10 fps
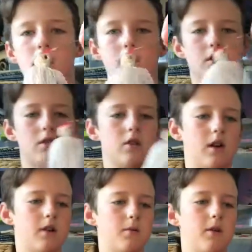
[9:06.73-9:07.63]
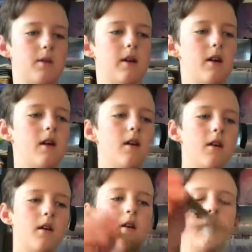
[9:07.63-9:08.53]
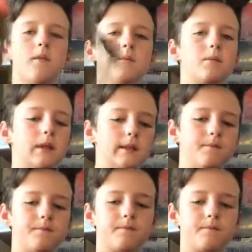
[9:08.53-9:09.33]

This is a giant spinnerbait. But